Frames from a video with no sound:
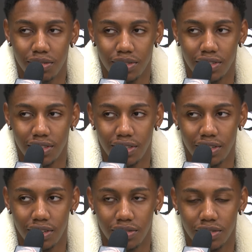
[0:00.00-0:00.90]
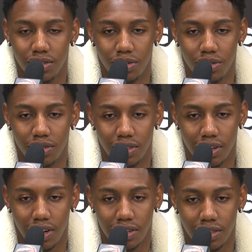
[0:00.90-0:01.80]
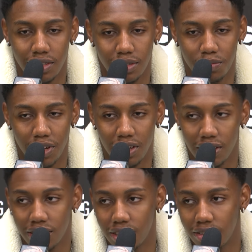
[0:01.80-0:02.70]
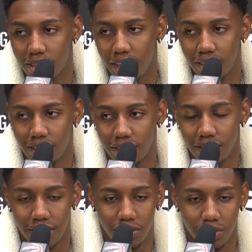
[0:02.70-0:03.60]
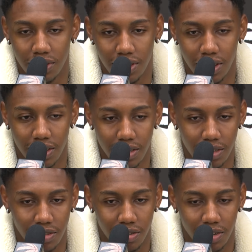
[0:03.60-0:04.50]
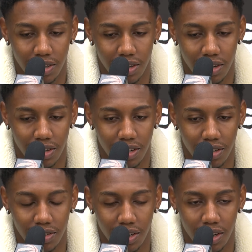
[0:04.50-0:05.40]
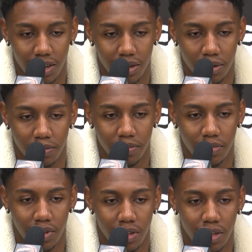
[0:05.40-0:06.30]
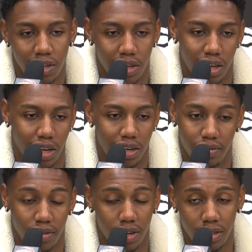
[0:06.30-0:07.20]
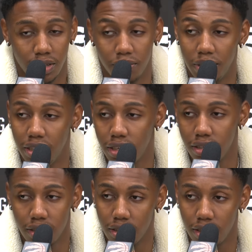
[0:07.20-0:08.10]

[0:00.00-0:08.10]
It was, you know, it was cool to honestly play against those guys and just see what it's like, you know, on the other side. I had fun competing.